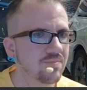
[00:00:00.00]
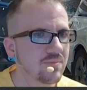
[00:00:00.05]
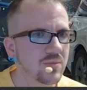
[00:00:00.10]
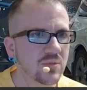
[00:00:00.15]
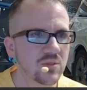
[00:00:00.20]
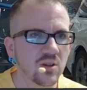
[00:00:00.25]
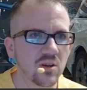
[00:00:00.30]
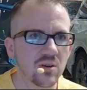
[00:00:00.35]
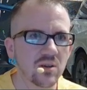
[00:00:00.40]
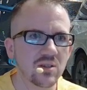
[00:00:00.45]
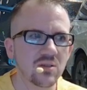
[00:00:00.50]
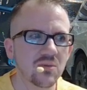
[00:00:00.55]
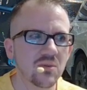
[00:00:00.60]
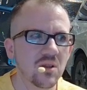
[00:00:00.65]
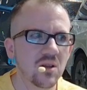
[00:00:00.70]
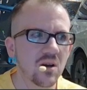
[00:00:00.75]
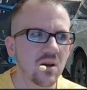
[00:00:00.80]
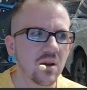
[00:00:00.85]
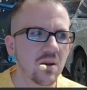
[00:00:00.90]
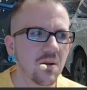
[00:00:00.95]
Starting to
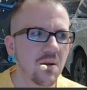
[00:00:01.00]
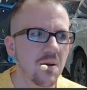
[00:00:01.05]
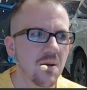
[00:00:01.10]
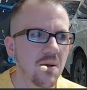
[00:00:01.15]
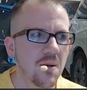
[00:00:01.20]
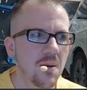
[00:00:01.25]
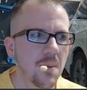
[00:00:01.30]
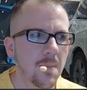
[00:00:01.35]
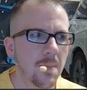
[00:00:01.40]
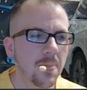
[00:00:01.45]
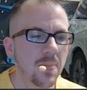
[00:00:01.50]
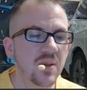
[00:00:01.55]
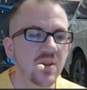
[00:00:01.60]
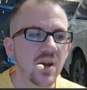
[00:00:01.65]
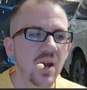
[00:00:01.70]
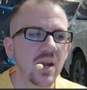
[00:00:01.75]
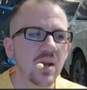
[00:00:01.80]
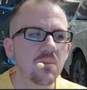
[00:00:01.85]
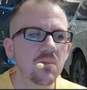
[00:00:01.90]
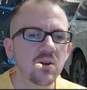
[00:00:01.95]
align. The
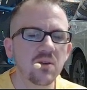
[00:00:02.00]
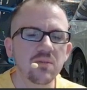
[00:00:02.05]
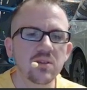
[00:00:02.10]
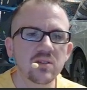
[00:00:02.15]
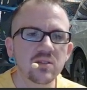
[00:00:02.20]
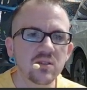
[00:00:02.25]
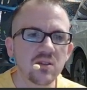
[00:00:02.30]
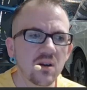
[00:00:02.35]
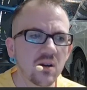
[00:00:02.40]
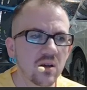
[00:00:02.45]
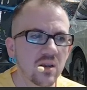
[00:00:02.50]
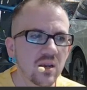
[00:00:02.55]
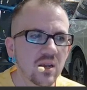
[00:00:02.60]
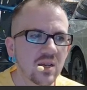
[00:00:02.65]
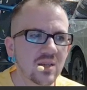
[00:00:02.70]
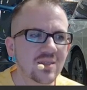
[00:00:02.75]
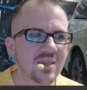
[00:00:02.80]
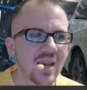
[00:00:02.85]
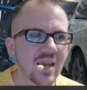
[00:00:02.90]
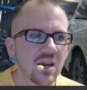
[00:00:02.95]
diameter of the sun
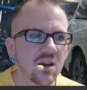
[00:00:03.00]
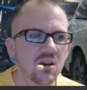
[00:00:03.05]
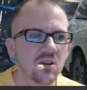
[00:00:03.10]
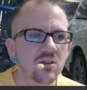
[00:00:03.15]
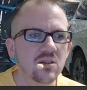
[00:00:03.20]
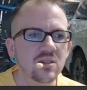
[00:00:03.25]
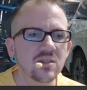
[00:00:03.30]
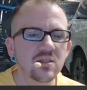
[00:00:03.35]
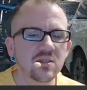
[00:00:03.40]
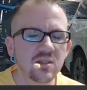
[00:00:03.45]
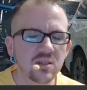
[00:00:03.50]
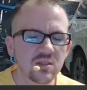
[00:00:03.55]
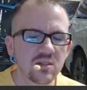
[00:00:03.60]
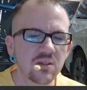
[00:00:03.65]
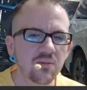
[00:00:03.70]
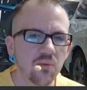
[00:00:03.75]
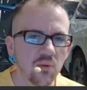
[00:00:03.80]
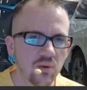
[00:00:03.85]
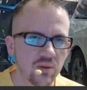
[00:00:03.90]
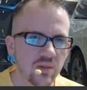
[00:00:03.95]
is
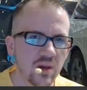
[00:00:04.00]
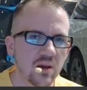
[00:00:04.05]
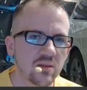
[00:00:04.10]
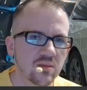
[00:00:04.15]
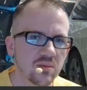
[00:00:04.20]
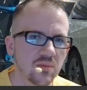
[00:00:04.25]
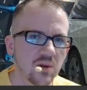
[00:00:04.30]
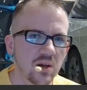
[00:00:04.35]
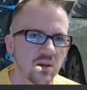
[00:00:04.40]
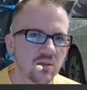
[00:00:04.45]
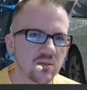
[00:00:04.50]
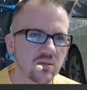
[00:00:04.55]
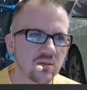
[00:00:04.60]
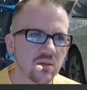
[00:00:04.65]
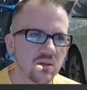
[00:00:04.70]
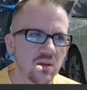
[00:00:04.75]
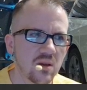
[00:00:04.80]
864,000 miles,